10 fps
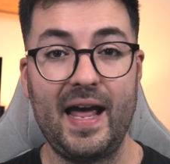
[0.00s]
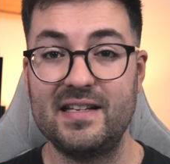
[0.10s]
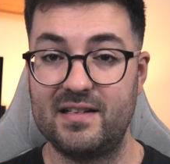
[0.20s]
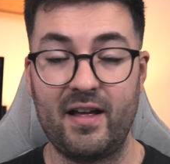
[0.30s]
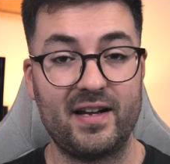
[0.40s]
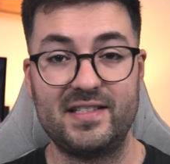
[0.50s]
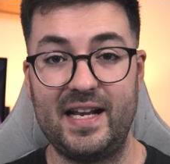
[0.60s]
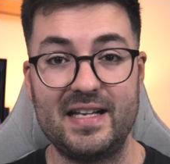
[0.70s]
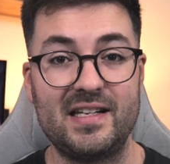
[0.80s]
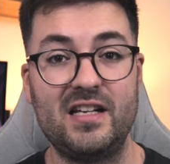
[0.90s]
It's, like I
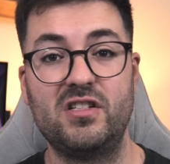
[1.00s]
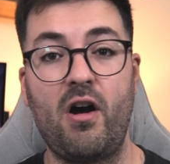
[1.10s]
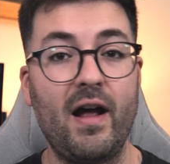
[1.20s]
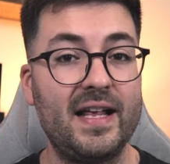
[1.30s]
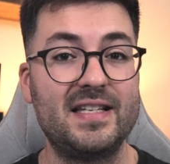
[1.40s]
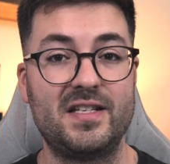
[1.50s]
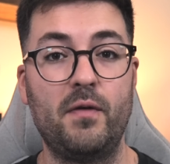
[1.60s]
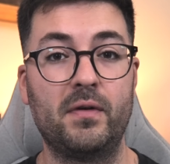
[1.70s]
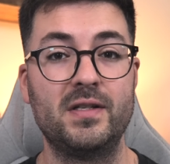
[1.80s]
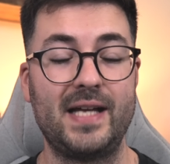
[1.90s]
said, it's an entirely
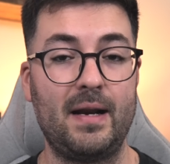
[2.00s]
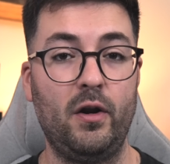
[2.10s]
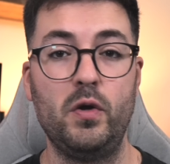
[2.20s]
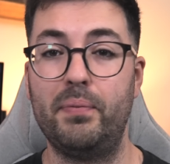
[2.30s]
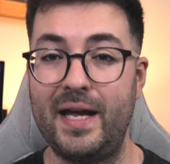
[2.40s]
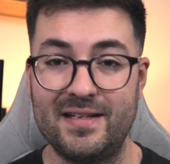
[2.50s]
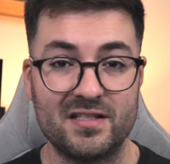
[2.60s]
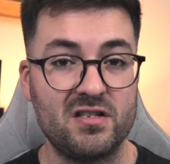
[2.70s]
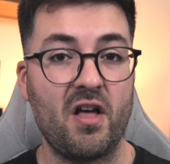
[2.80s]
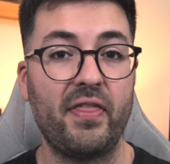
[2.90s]
self-contained loop. It
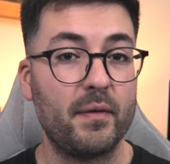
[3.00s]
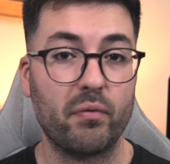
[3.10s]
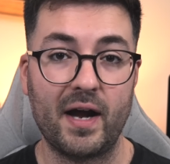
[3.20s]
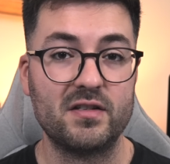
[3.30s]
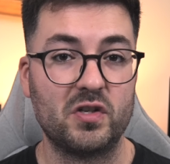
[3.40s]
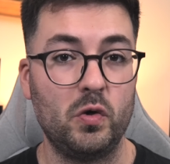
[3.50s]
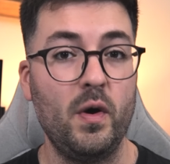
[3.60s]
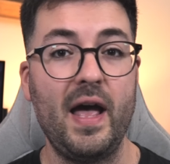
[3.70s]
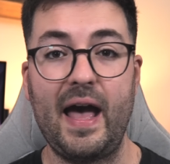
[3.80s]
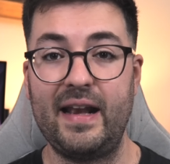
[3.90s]
does nothing practical,
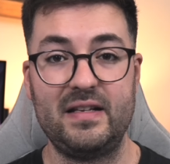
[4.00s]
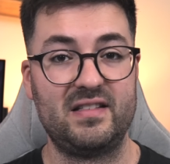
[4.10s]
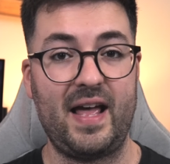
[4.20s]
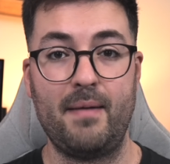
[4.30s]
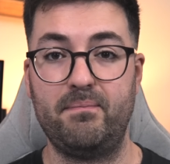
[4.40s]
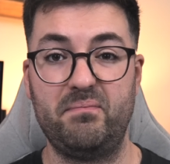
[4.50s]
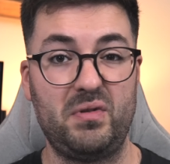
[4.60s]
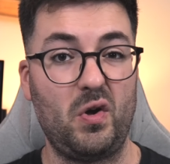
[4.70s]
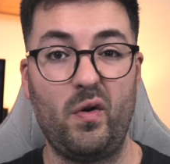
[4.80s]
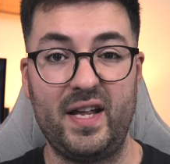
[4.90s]
and it's there
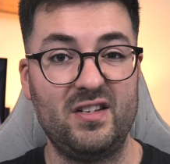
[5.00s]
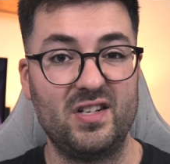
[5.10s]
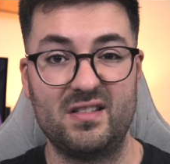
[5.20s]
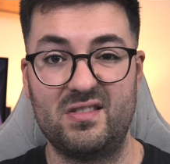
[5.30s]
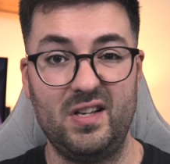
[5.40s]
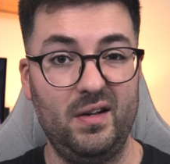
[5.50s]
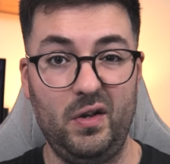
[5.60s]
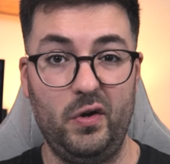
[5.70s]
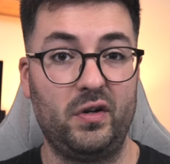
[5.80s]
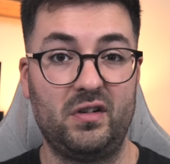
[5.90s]
purely just to
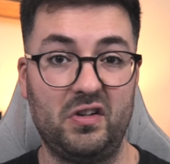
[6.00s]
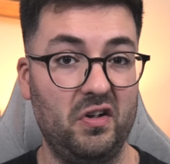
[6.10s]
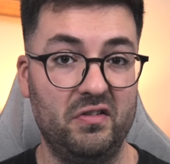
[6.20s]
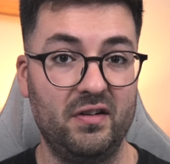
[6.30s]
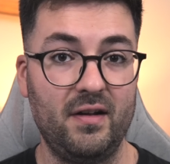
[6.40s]
look good.